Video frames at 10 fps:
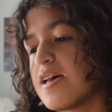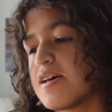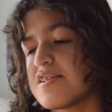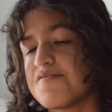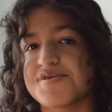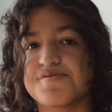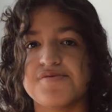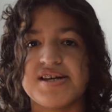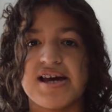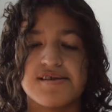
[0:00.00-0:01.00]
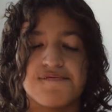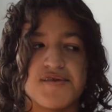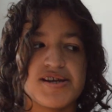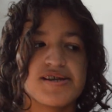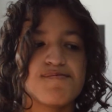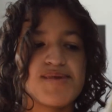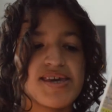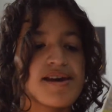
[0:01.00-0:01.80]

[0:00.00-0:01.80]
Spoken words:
and it wasn't really as funny to me.